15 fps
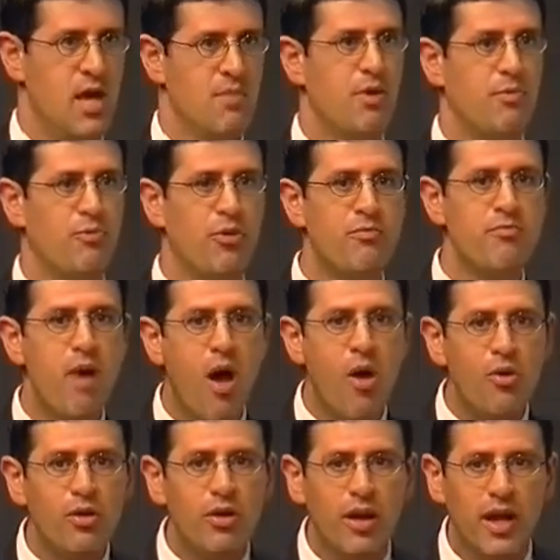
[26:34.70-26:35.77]
But
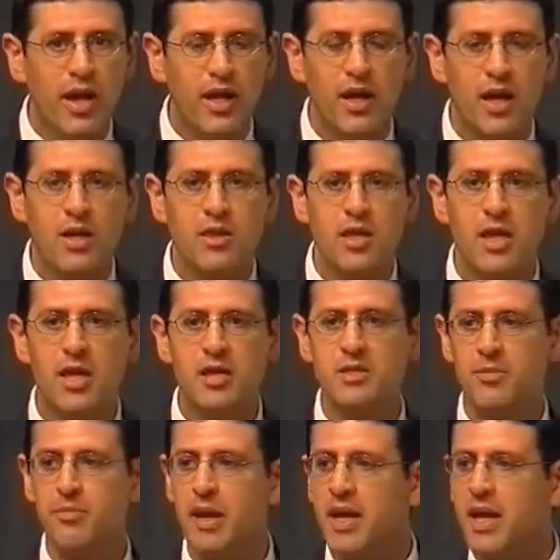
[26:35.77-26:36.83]
remotely, the,
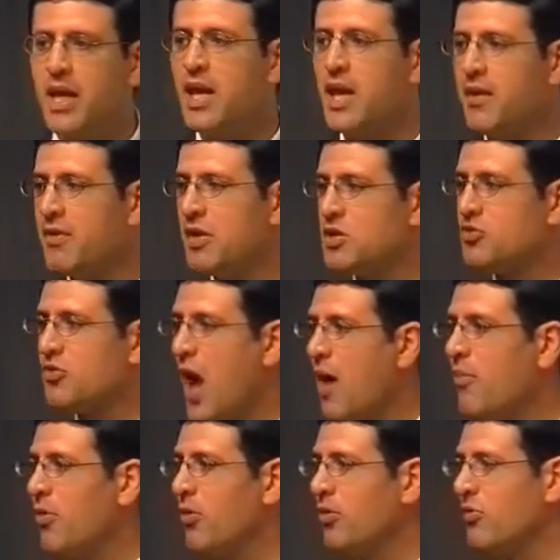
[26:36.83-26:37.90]
the beginning of his
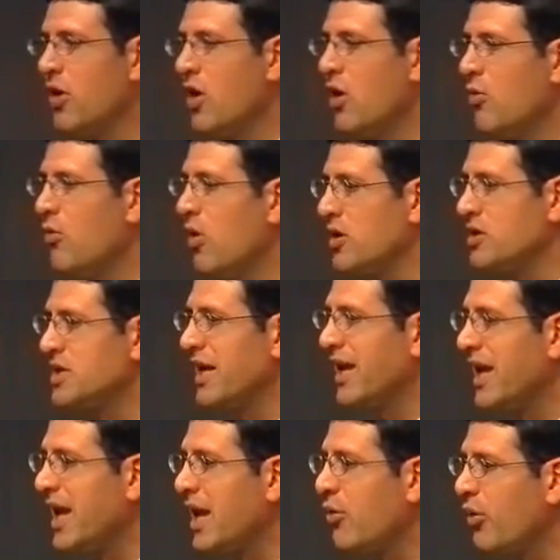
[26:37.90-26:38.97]
troubles was
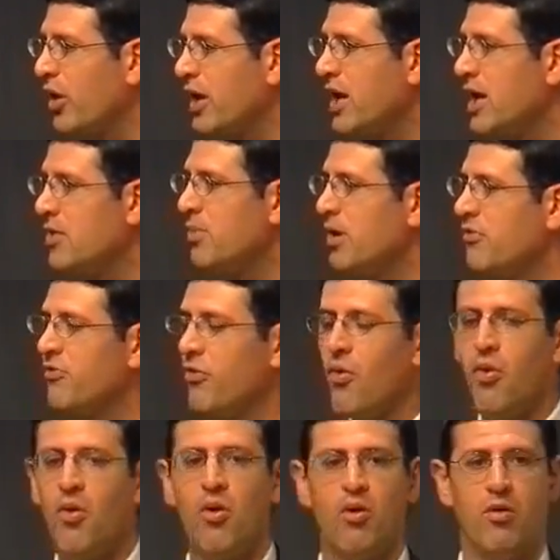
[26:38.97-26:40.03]
here a year
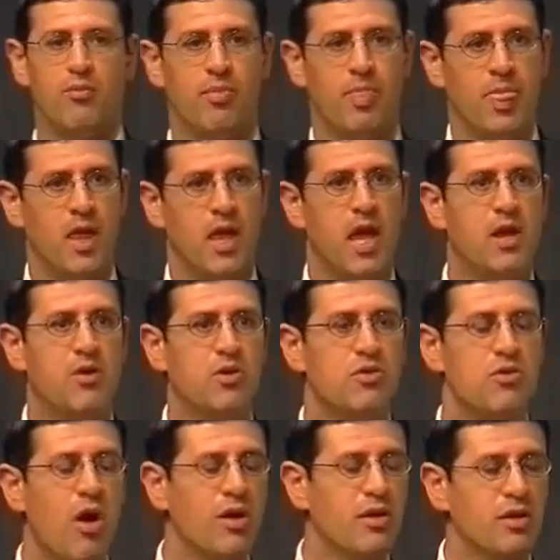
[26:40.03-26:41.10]
before. He could
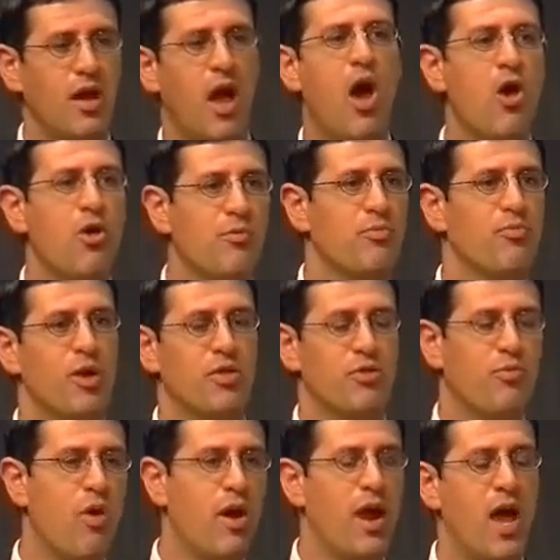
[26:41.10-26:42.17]
not cope
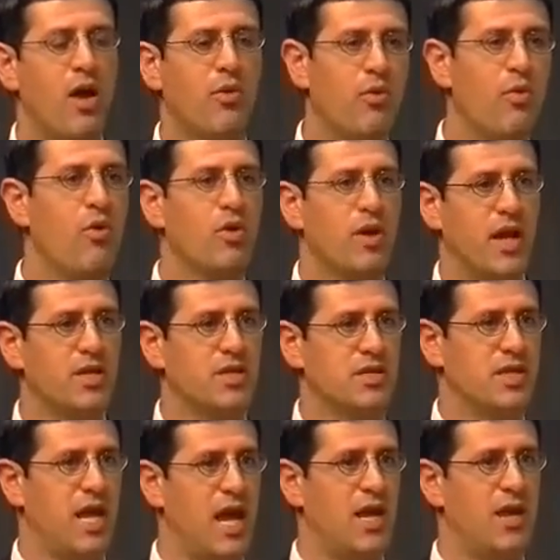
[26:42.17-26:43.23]
with what our Lord had
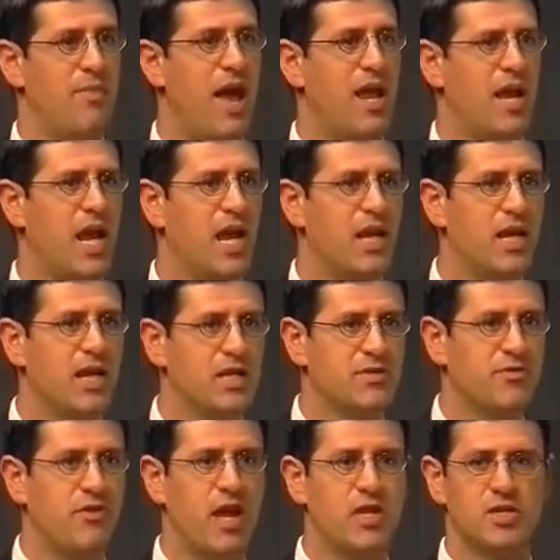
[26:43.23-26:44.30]
said about eating his
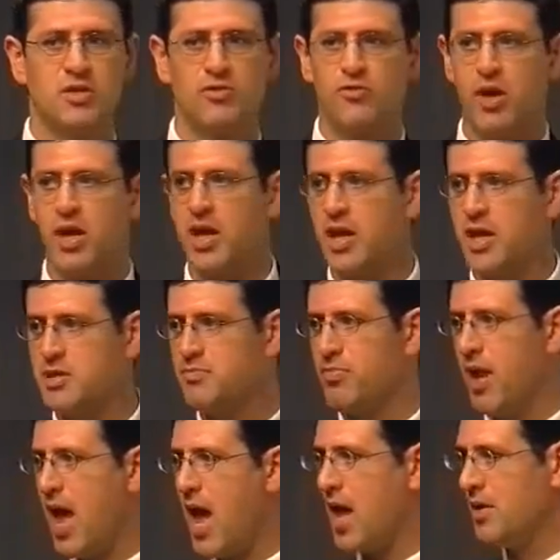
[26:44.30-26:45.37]
flesh and drinking his
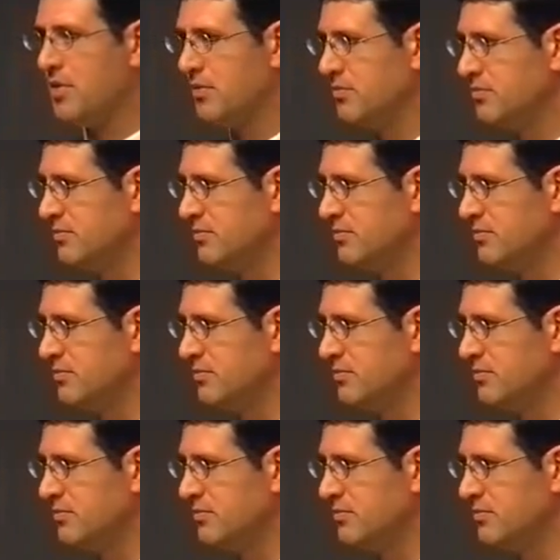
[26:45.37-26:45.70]
blood.